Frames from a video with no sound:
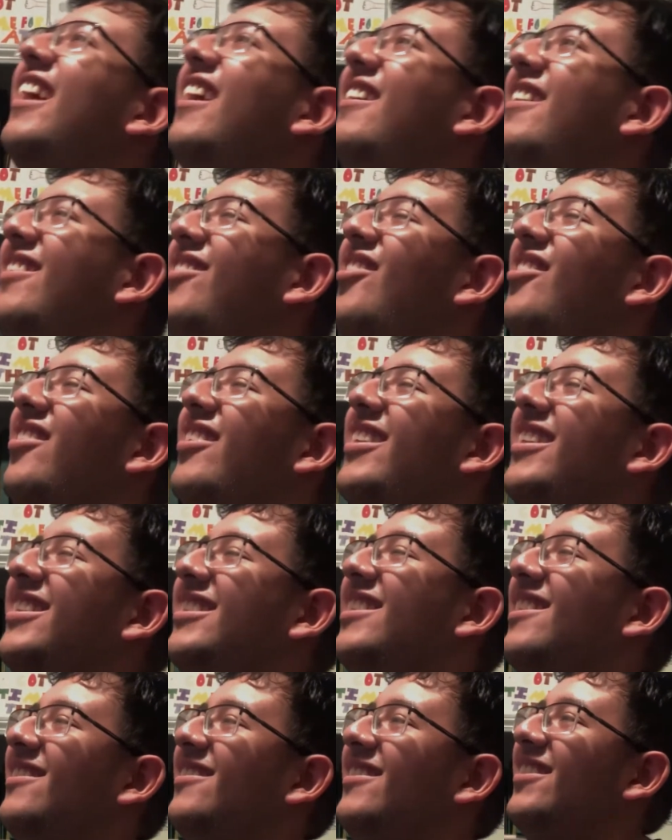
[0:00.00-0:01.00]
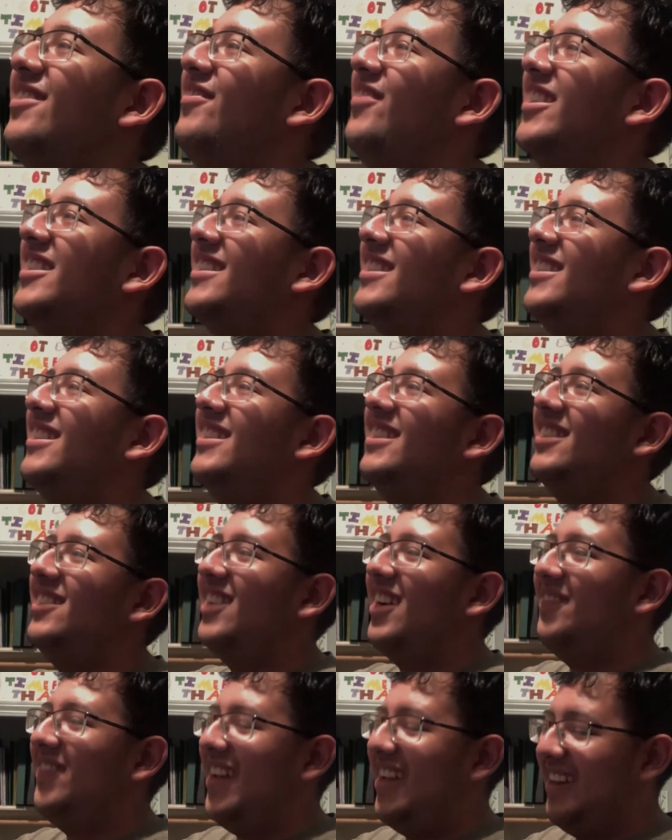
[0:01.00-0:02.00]
I'm already too invested in
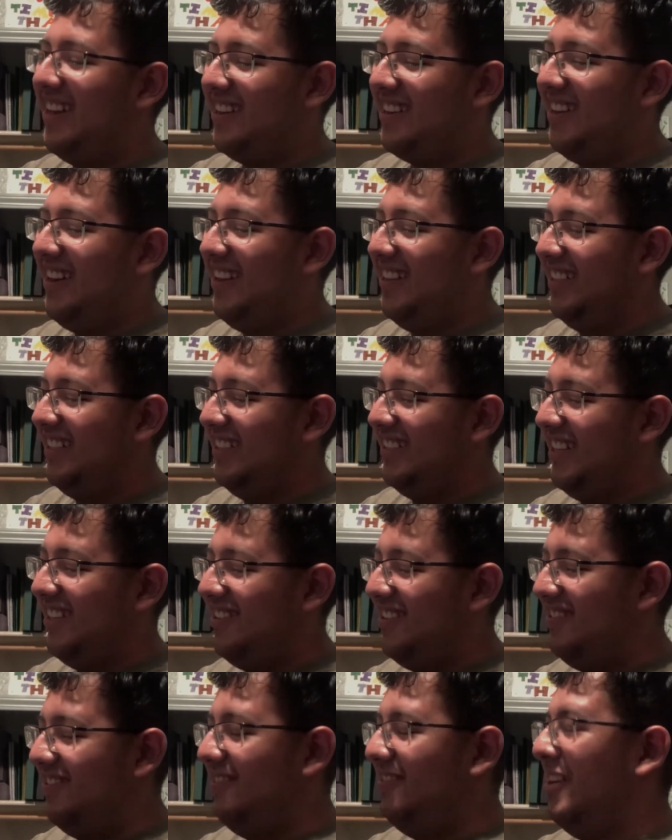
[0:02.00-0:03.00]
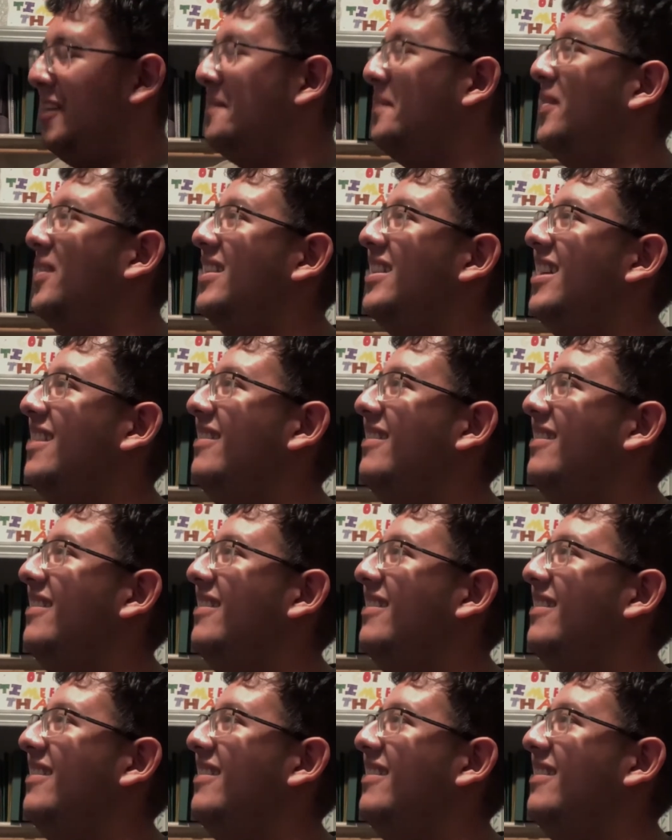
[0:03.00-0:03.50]
drop out of college. I don't even know why I put that